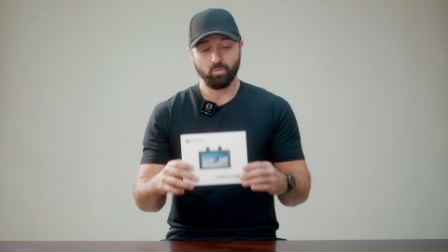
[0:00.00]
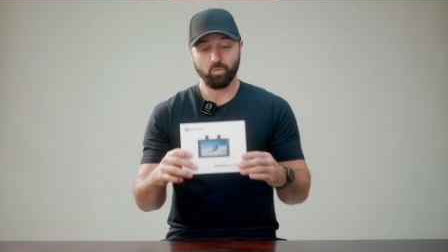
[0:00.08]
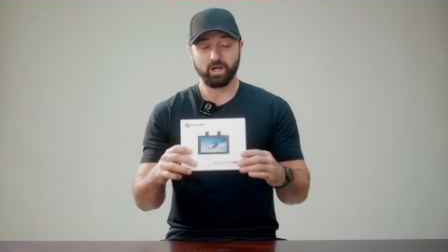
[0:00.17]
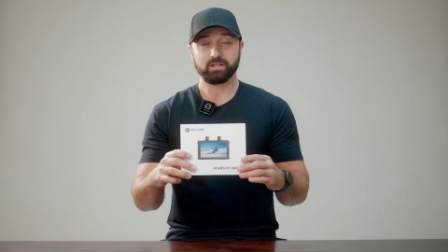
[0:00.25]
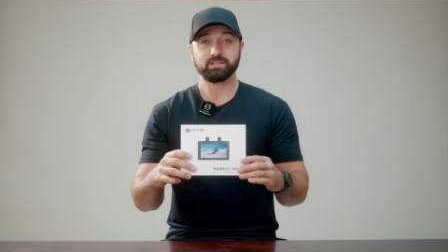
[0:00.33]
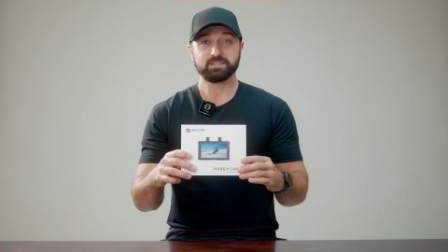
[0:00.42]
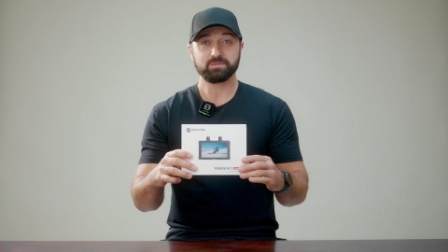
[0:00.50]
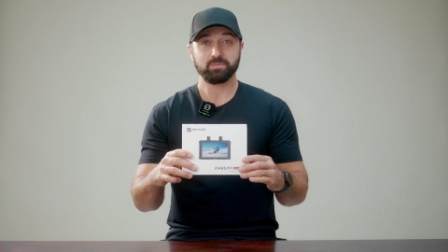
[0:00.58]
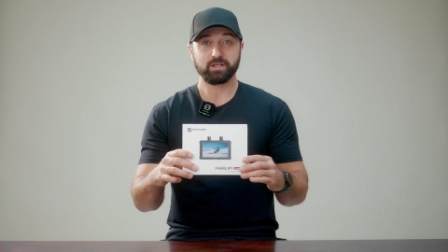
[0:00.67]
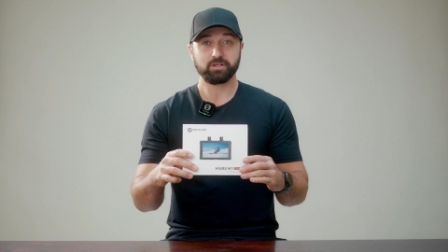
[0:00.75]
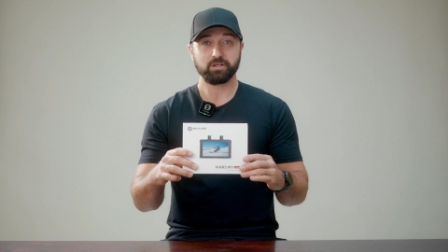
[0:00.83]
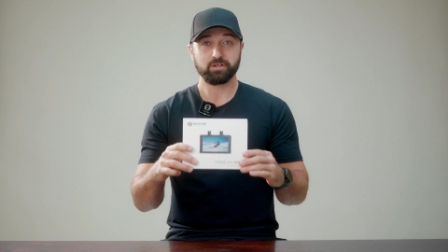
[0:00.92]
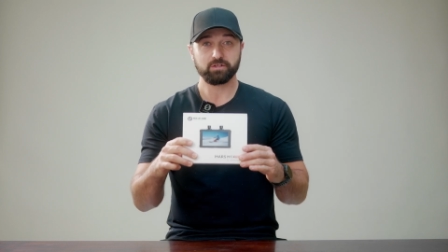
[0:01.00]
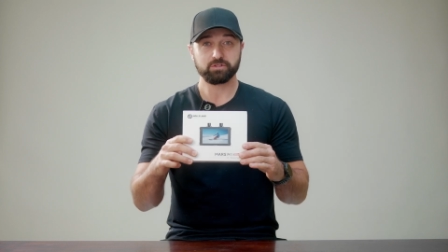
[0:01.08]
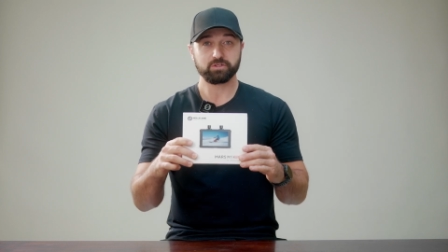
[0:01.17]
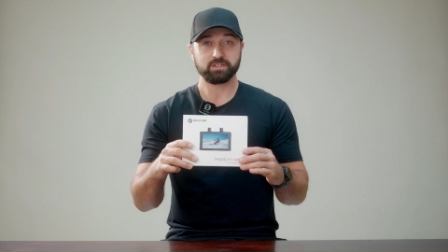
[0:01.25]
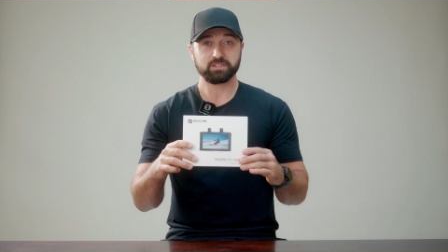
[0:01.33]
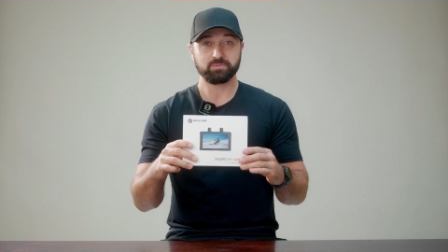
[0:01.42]
wireless monitor,
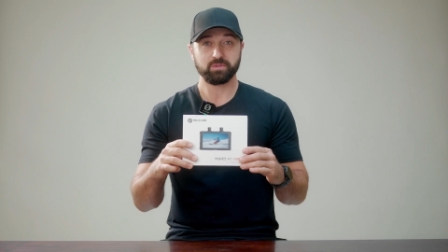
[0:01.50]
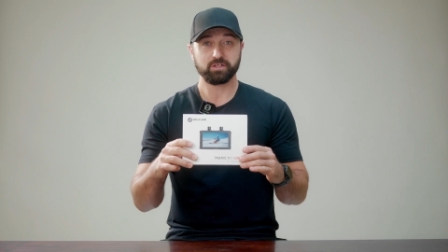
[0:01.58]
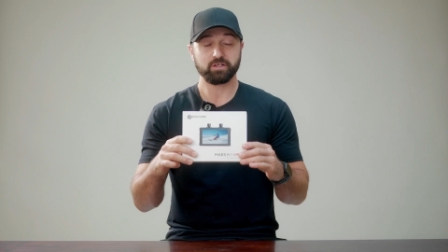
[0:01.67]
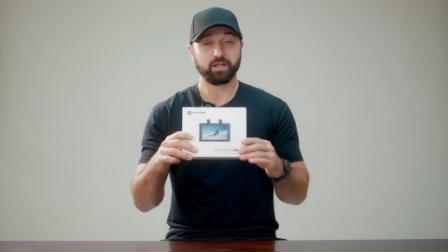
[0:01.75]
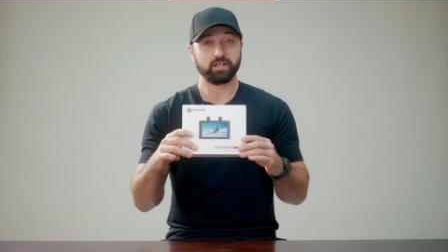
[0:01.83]
transmitter